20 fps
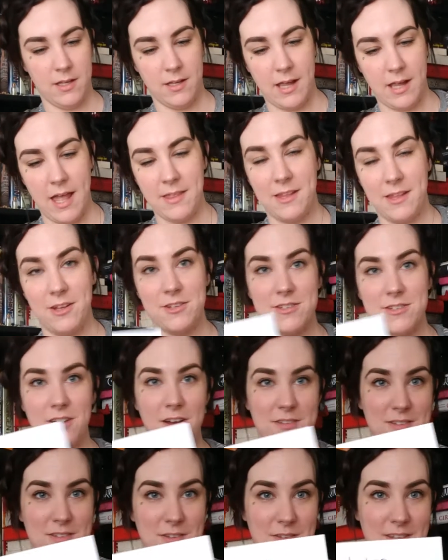And then there's
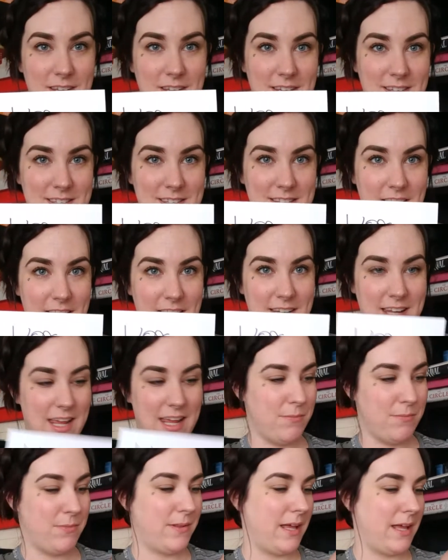also the signed
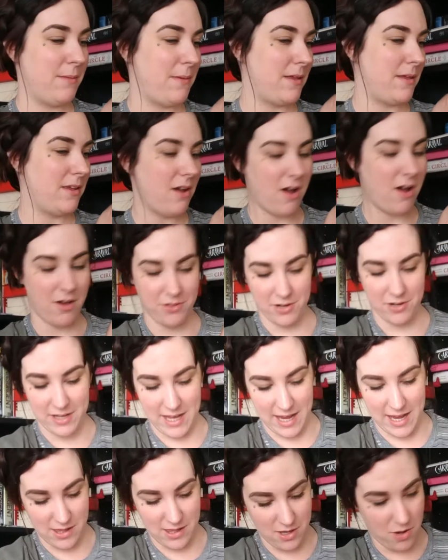nameplate by the author
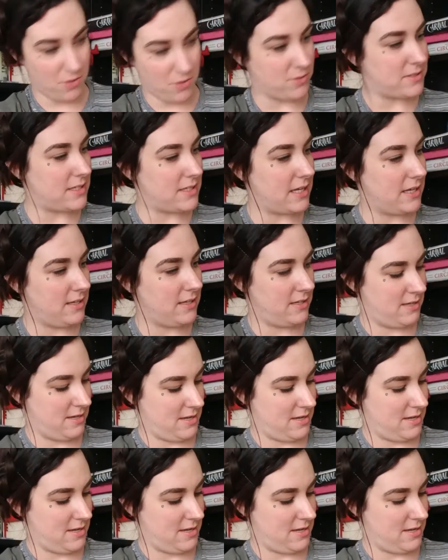Kayla Olson.